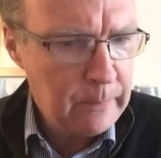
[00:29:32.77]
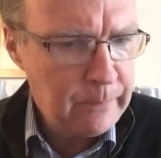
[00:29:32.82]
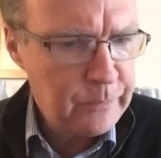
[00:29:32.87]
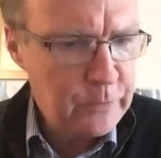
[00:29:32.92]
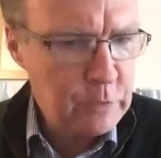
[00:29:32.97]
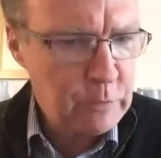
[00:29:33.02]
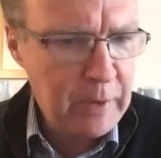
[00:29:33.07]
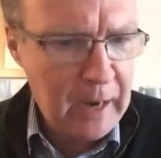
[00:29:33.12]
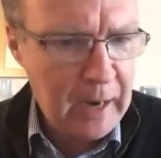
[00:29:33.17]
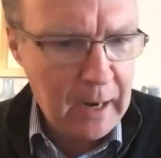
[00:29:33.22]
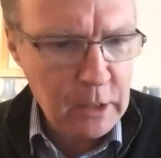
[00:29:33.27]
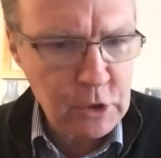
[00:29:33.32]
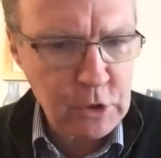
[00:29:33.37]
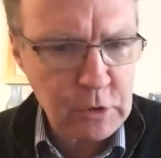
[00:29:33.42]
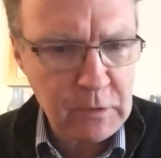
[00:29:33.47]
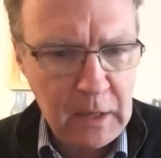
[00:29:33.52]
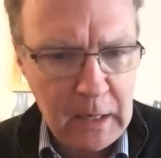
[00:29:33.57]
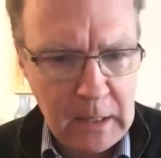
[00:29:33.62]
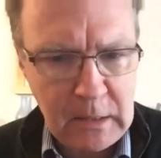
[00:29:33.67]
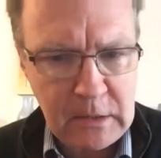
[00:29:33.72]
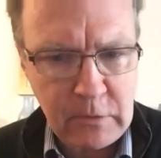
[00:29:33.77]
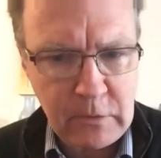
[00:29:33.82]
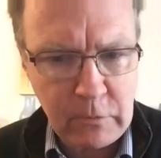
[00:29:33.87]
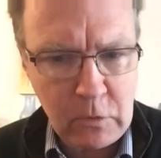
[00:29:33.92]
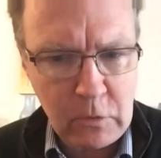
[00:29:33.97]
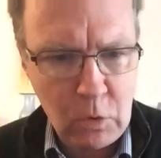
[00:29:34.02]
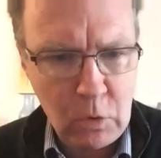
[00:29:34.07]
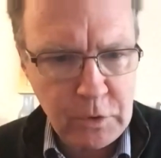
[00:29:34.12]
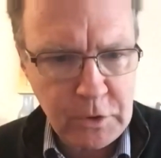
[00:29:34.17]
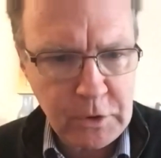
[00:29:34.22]
the reaction then is, of
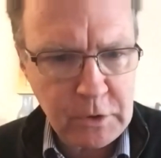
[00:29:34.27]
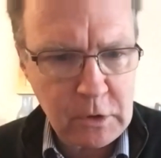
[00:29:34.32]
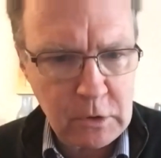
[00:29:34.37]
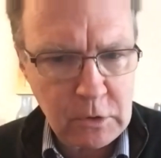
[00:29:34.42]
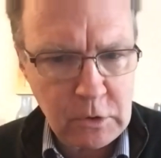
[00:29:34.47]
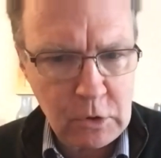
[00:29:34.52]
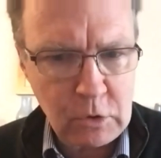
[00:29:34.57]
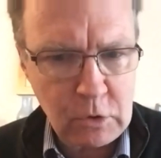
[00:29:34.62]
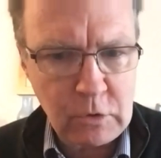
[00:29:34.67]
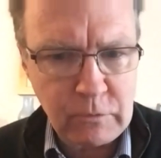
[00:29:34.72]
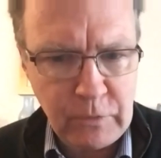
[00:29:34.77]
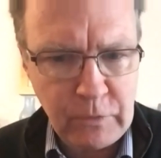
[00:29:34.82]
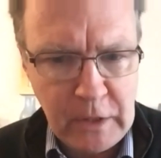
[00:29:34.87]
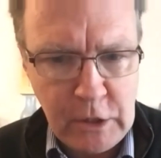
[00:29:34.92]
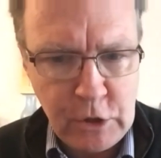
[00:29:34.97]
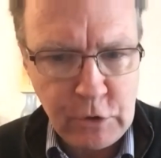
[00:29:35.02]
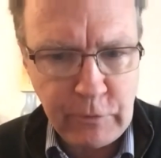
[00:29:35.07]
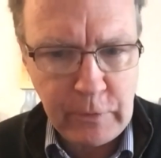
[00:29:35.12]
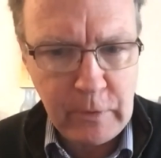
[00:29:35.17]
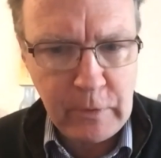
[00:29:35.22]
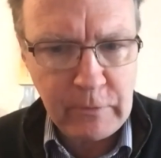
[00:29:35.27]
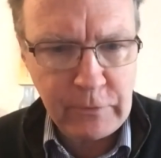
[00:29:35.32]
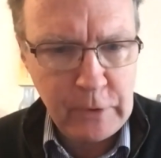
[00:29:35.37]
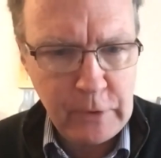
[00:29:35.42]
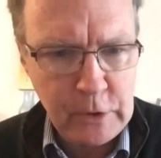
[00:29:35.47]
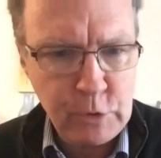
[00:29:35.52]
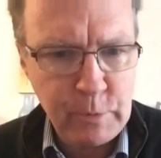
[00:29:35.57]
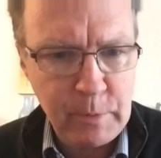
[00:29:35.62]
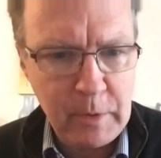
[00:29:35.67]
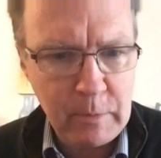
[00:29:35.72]
course, to sort of reach for
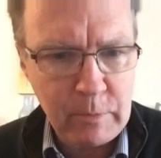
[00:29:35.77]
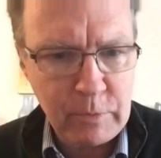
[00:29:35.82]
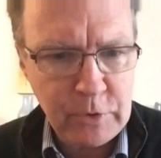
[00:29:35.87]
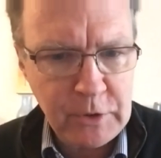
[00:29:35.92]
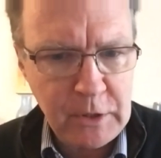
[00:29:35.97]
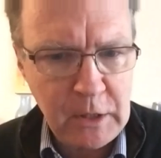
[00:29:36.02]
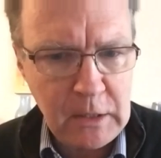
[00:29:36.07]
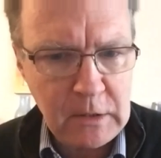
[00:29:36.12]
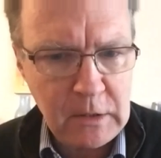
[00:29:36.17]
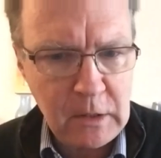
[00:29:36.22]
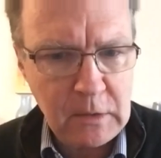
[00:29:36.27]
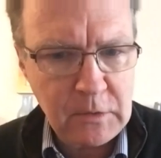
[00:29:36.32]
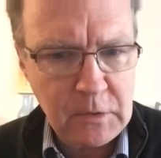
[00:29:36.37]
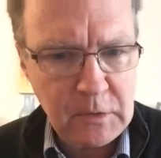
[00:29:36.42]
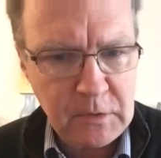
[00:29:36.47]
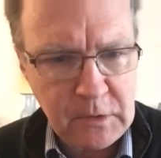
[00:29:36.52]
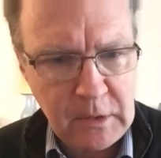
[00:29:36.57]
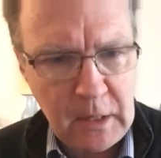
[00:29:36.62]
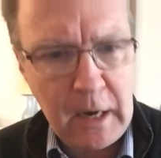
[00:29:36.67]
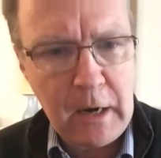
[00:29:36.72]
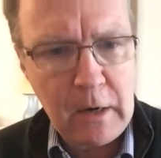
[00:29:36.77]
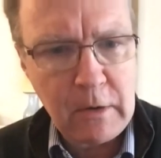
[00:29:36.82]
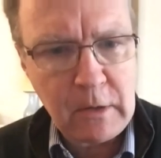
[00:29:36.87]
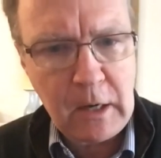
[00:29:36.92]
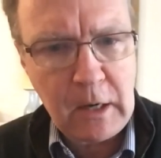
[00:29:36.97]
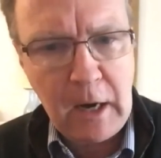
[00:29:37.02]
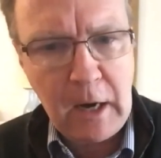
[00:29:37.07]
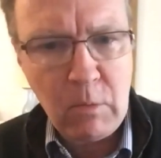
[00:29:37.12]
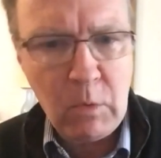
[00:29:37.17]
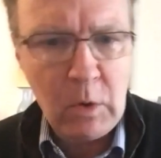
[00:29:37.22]
infringement proceedings and say,
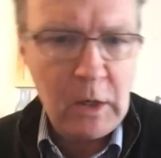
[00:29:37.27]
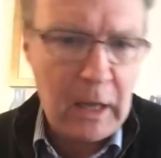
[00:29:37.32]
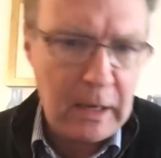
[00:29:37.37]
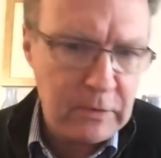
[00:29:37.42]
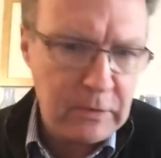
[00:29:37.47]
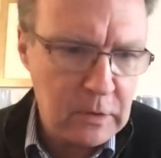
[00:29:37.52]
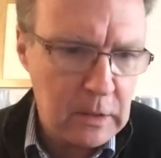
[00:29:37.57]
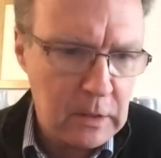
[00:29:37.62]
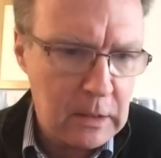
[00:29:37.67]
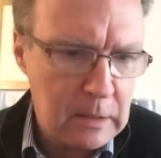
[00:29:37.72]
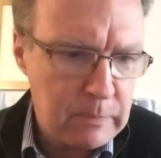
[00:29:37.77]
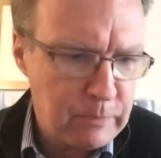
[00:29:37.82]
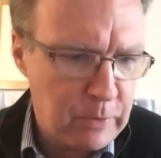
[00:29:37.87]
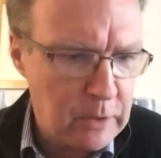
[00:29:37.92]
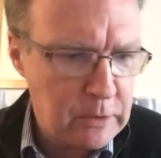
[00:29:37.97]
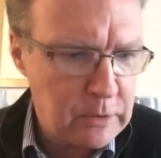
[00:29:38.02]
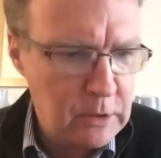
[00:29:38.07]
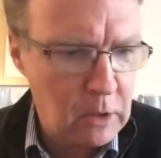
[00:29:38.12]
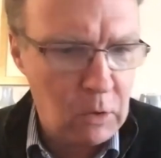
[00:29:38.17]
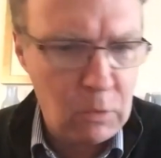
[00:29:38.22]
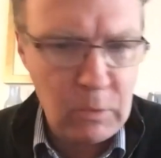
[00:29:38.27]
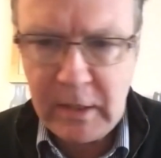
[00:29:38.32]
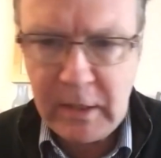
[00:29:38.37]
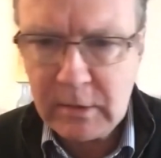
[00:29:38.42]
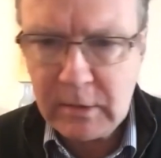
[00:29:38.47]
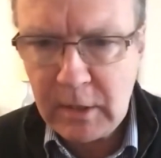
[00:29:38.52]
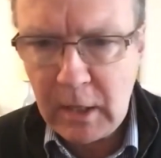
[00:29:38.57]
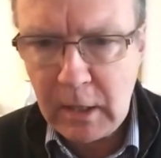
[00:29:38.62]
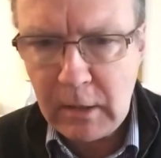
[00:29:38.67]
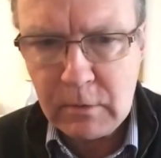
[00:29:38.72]
okay, well, under the protocol, we
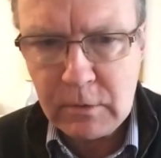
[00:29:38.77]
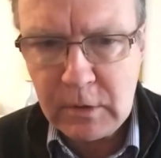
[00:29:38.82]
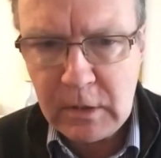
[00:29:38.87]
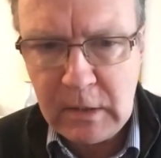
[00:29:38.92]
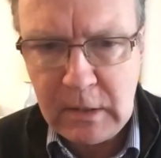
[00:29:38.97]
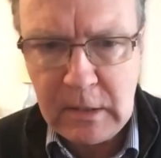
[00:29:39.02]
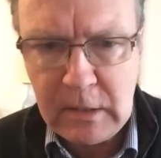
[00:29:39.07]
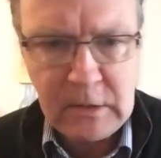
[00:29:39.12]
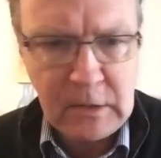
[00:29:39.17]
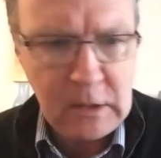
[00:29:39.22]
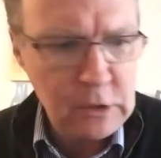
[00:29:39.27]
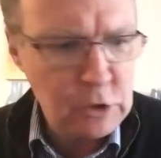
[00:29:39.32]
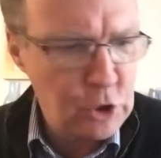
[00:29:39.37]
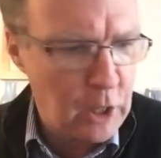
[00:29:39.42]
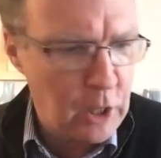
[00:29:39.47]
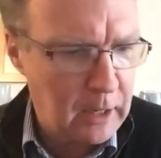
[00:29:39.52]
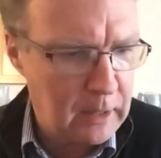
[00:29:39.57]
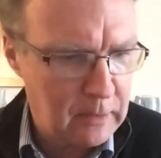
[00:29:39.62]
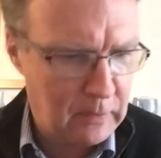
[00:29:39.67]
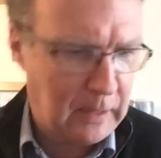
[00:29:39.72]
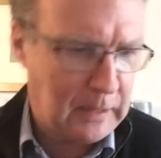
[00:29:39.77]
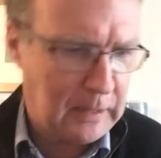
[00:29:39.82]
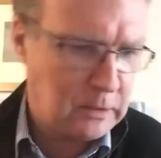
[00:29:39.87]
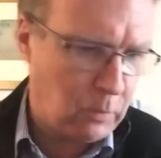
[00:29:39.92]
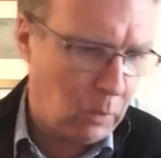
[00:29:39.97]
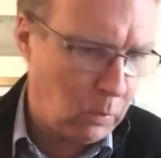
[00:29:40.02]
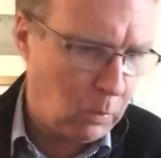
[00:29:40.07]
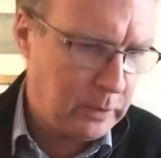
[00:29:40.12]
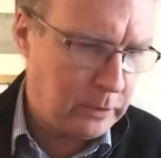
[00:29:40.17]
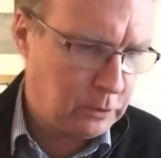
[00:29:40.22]
can take you to the ECJ, and that's
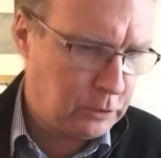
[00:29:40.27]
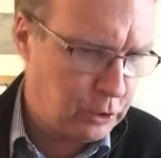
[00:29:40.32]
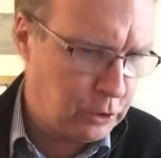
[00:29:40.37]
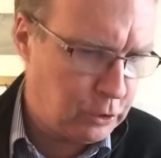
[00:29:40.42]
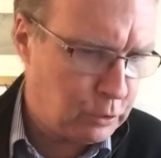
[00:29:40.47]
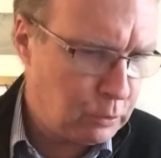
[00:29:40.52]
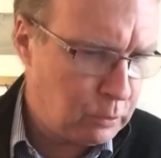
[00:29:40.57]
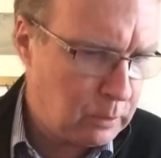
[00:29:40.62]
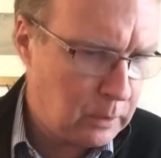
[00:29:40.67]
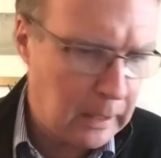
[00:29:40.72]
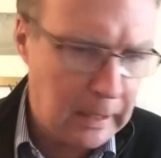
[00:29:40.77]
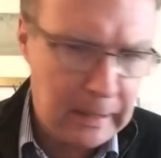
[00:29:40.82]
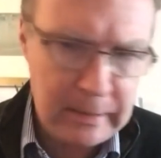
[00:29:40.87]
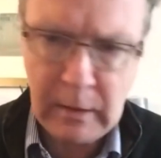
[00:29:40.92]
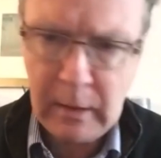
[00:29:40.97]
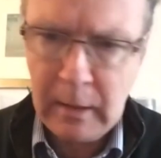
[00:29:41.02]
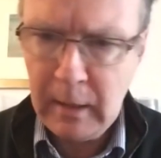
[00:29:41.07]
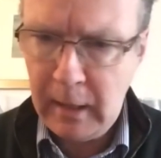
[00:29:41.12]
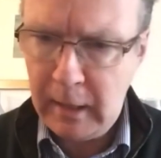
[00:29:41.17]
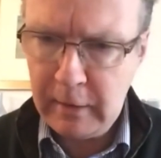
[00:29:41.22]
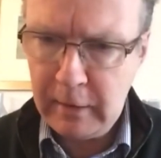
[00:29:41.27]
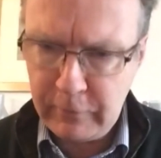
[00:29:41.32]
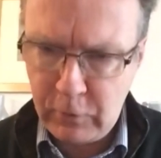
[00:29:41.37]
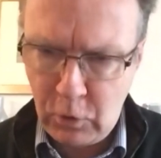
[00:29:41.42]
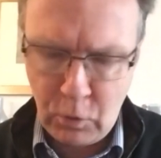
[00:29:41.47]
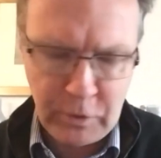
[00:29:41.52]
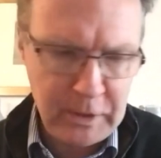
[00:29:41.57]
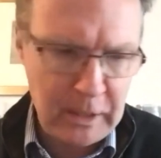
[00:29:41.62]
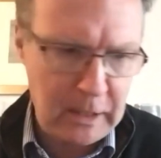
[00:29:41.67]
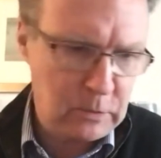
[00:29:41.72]
what we'll do. And, and of
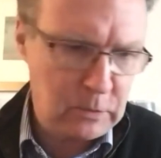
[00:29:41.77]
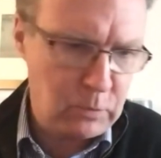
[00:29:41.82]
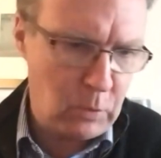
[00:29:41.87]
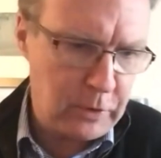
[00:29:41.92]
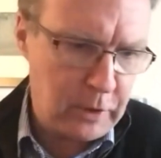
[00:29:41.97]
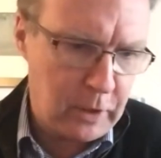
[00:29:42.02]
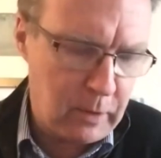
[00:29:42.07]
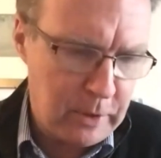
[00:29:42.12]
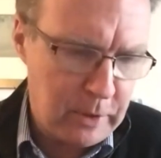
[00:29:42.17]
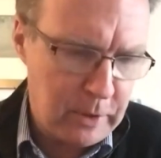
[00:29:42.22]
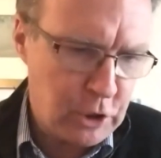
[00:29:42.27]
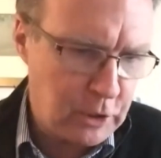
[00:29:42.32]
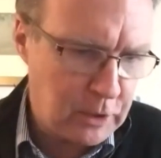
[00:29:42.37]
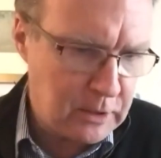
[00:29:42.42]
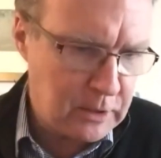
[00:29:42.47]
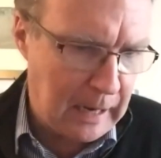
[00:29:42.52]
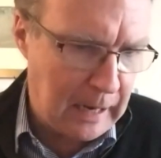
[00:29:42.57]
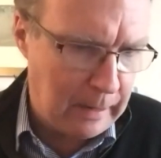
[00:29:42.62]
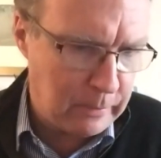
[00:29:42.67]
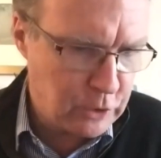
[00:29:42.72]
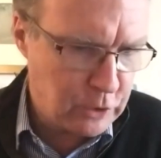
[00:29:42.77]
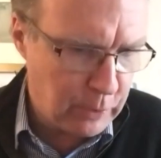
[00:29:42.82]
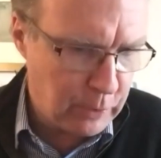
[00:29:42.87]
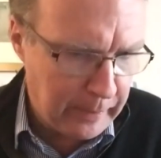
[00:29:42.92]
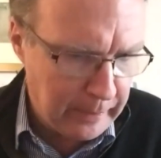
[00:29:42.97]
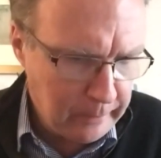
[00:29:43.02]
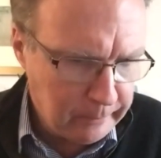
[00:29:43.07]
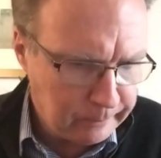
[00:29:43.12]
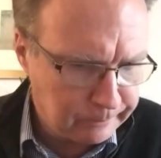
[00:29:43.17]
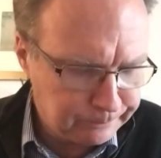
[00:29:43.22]
course, that's what the Commission is now
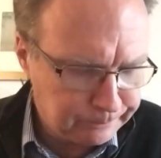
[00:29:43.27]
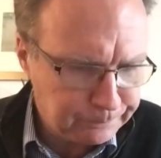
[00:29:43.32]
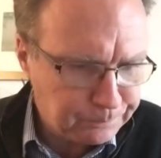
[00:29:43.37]
doing.